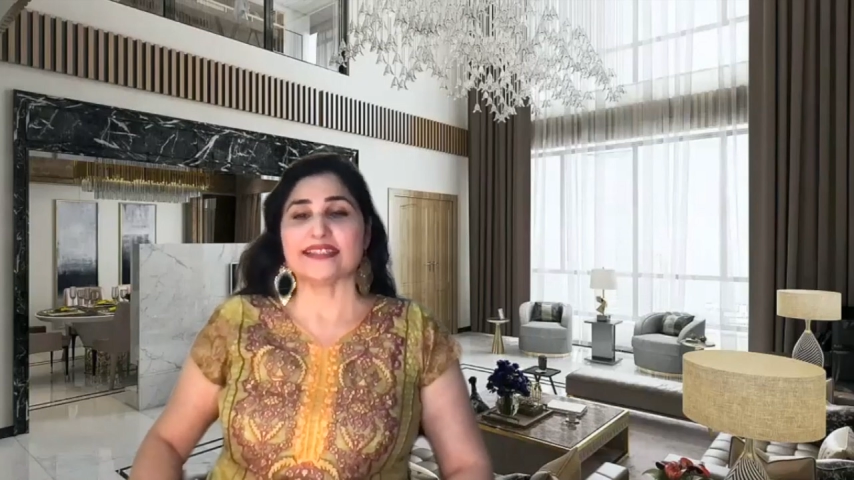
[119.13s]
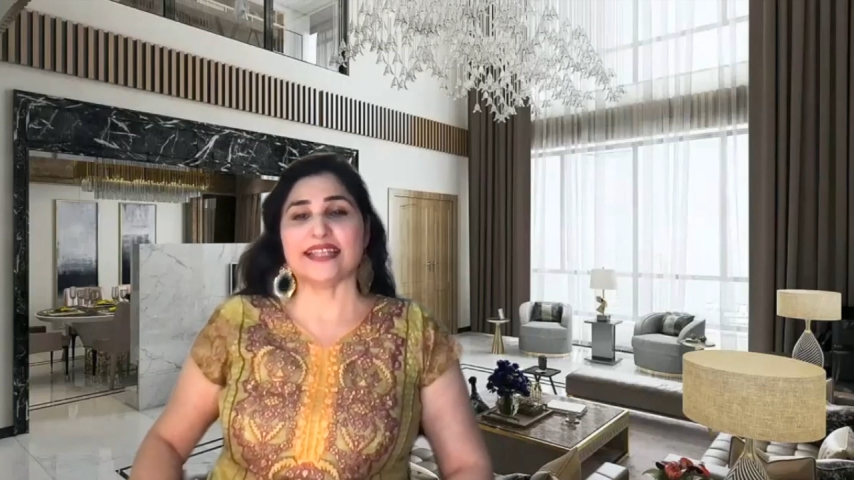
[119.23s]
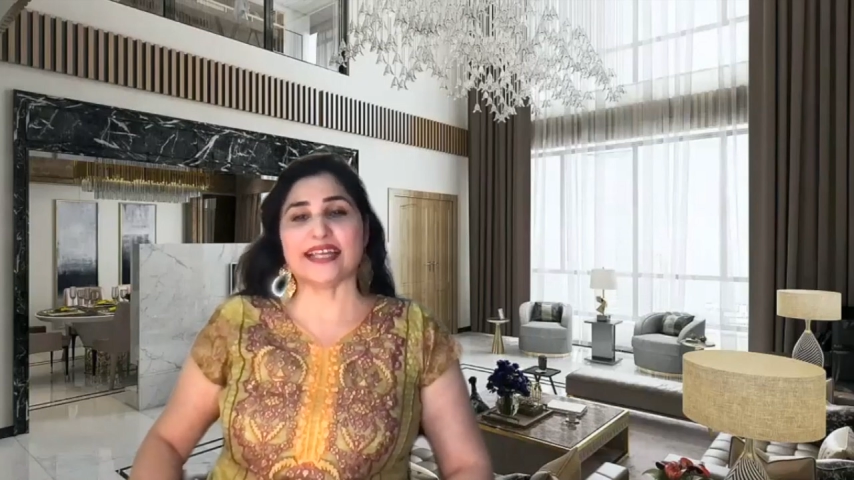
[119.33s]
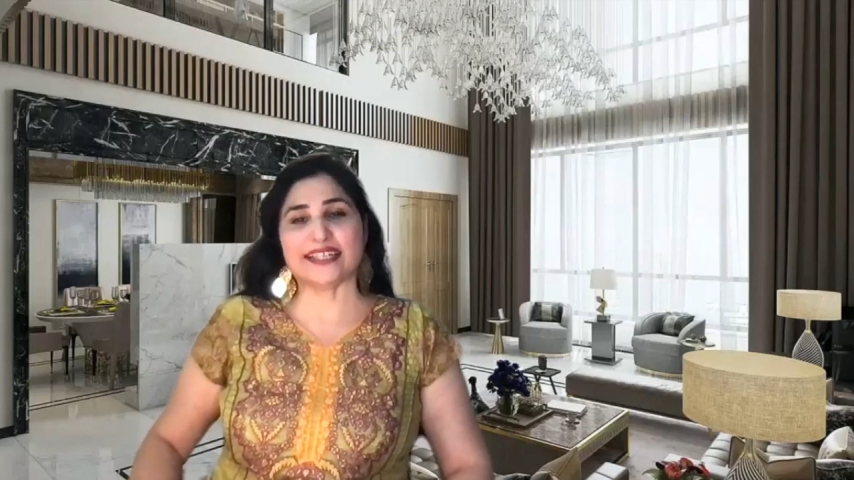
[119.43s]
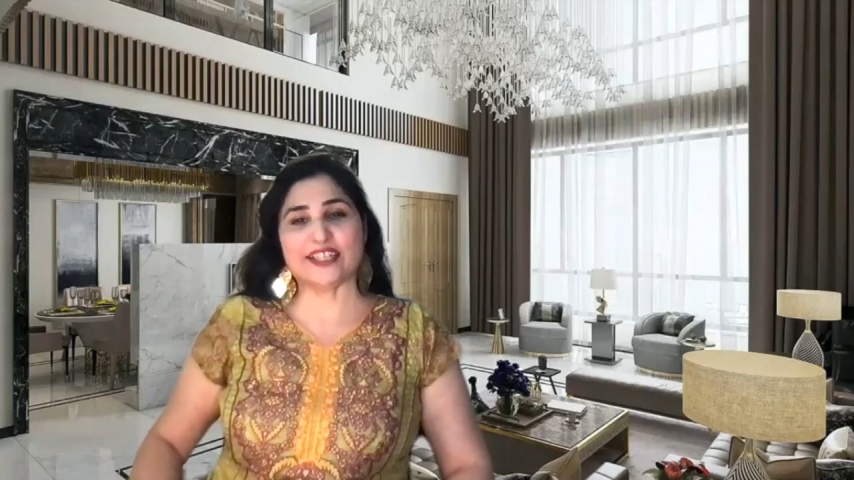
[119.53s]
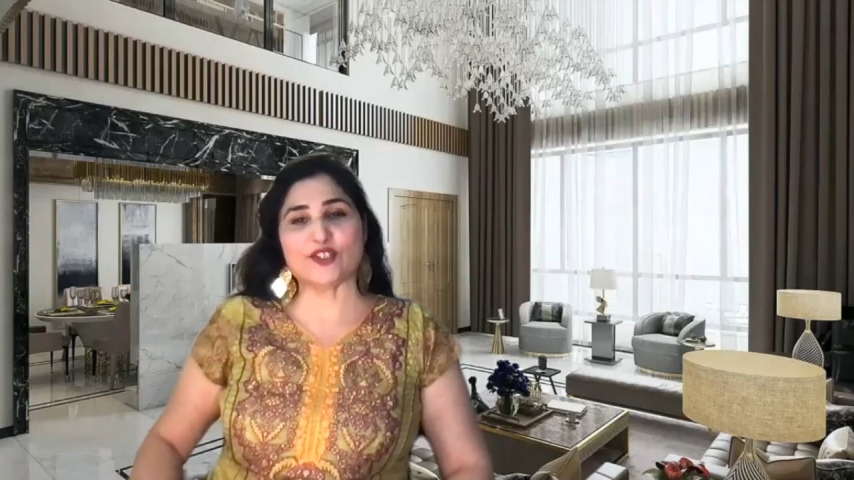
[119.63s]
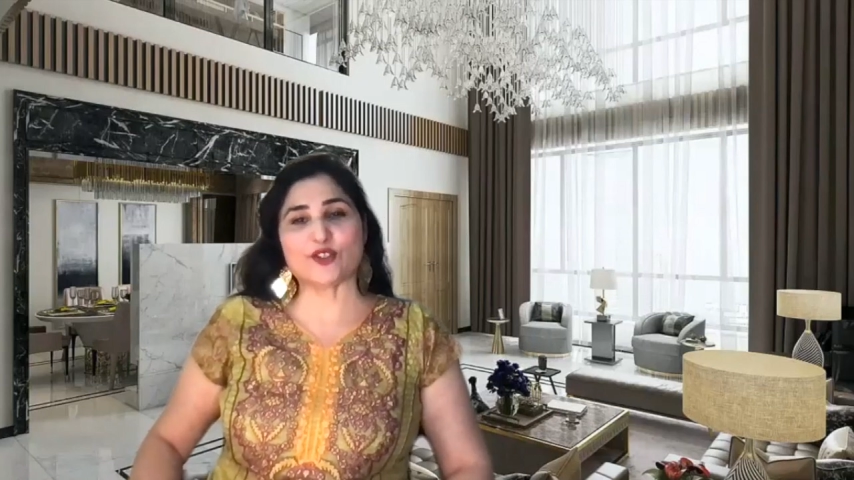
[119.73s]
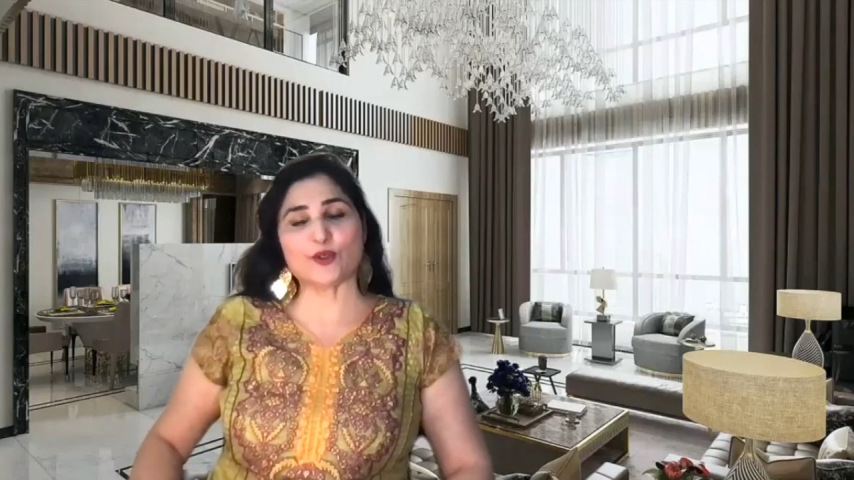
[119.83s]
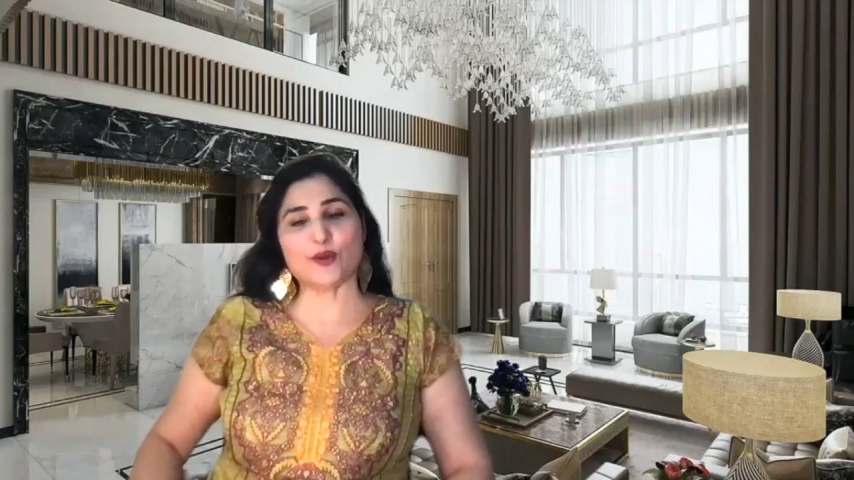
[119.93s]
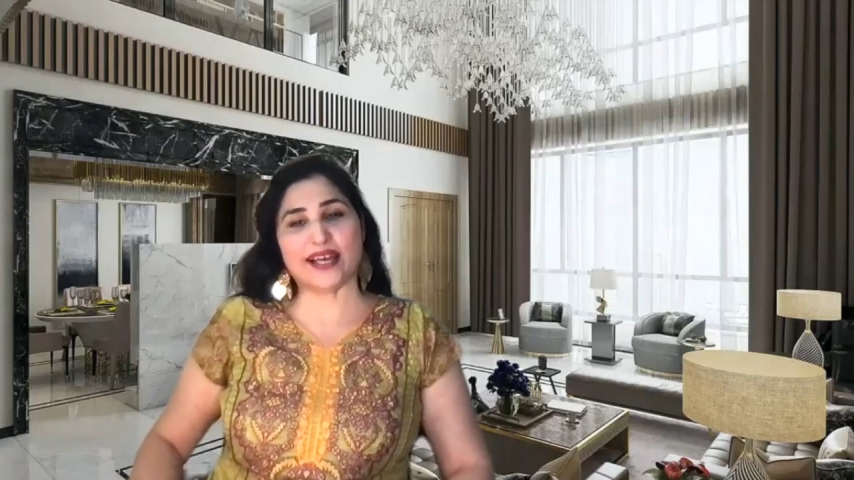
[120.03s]
that
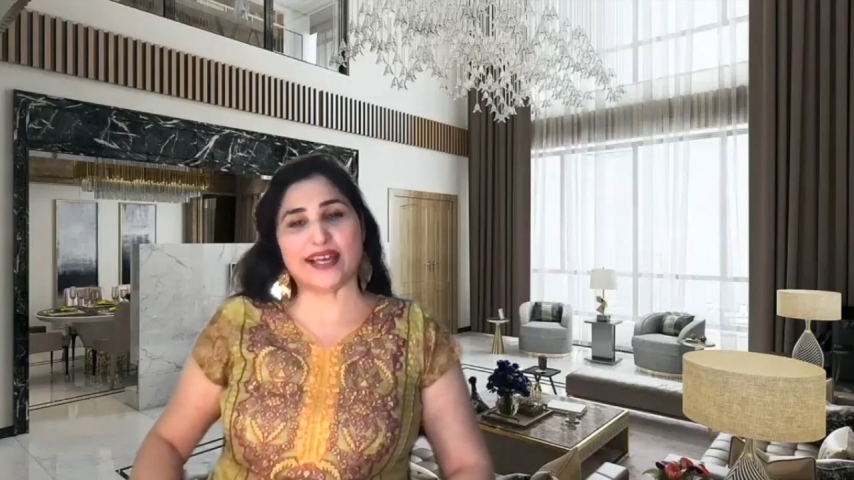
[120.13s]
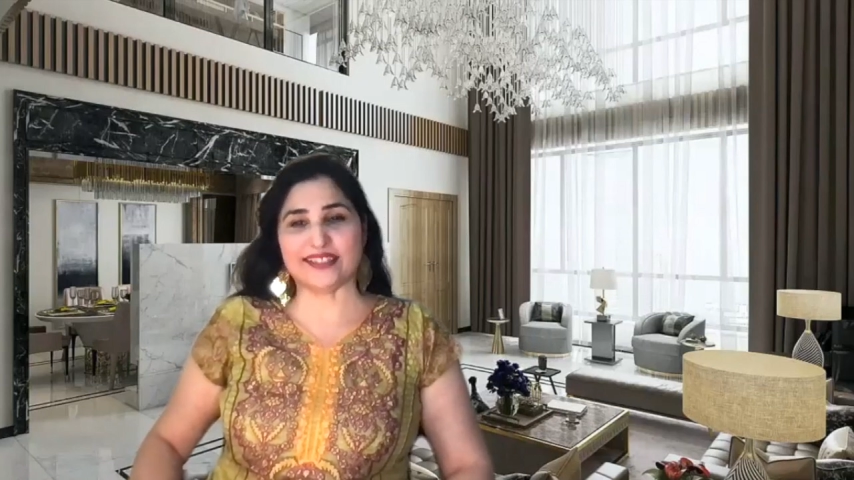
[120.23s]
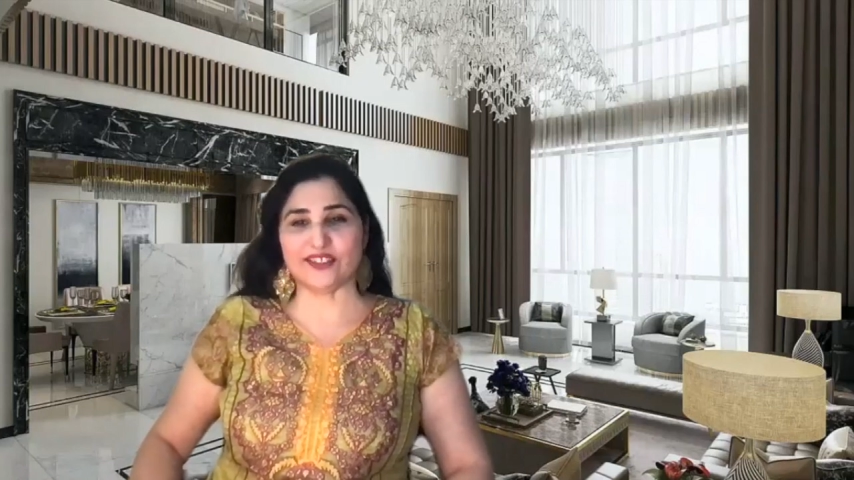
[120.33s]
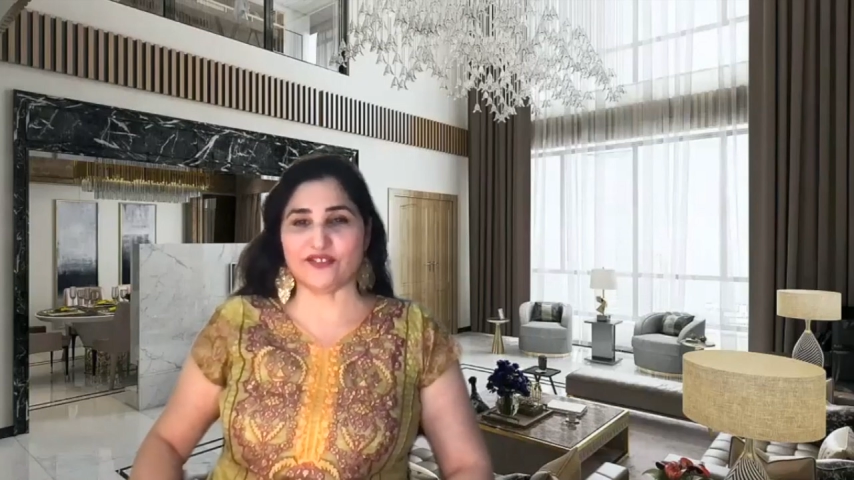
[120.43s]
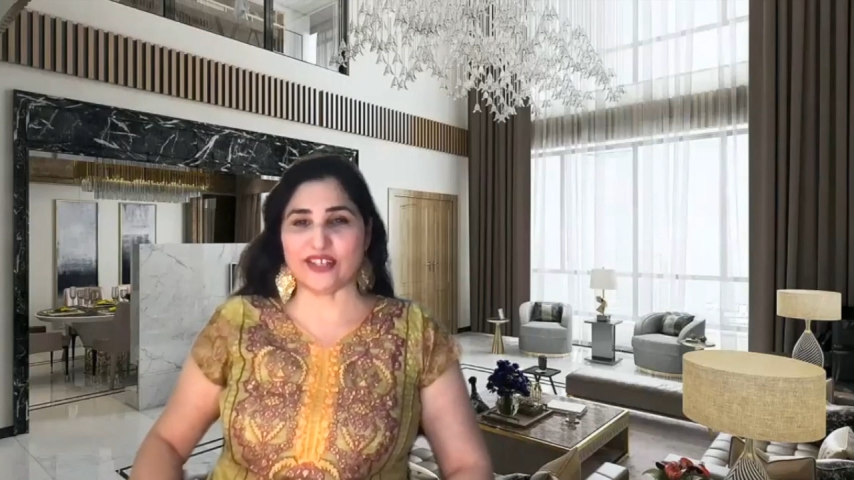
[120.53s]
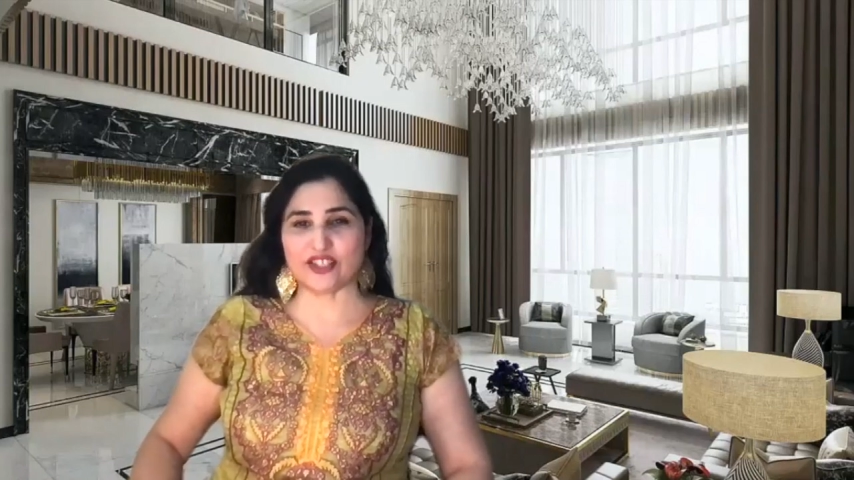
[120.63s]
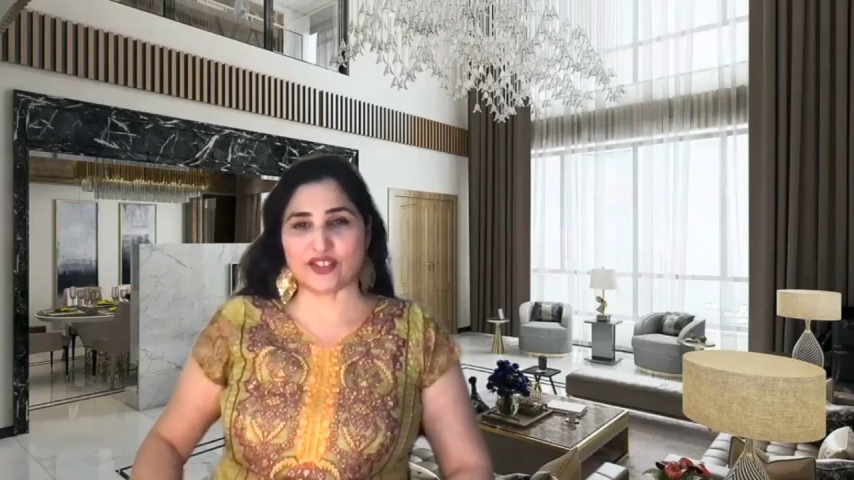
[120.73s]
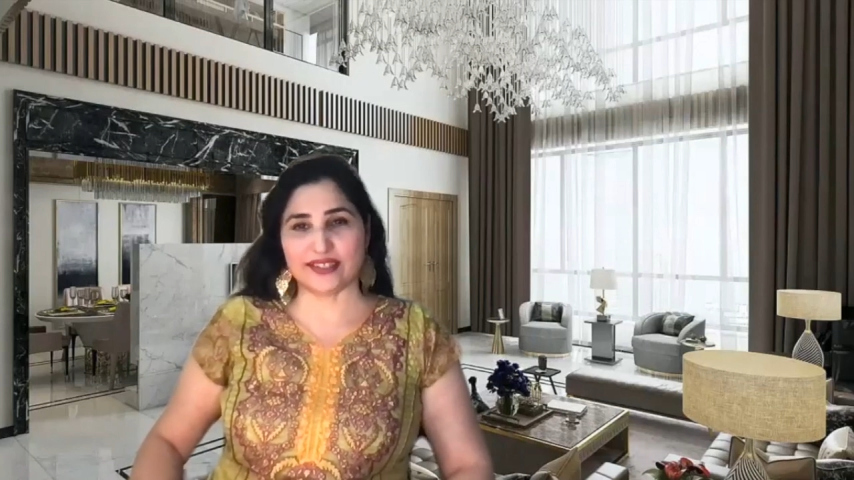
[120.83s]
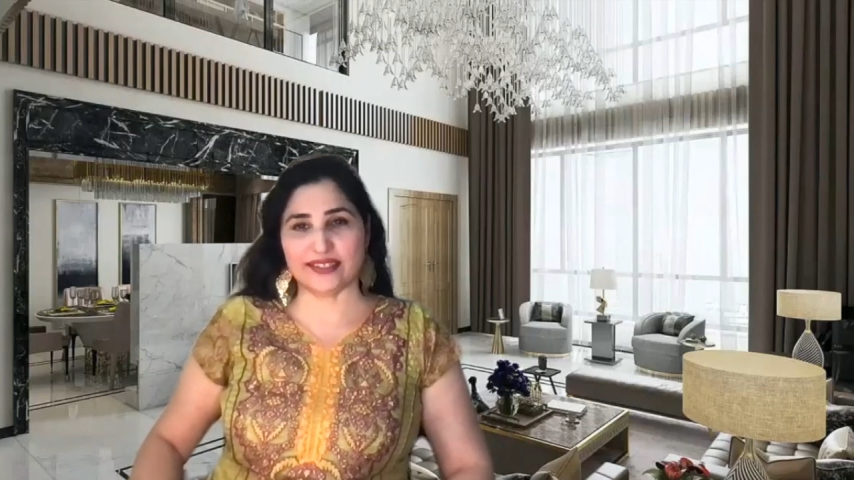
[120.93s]
leads to another fashion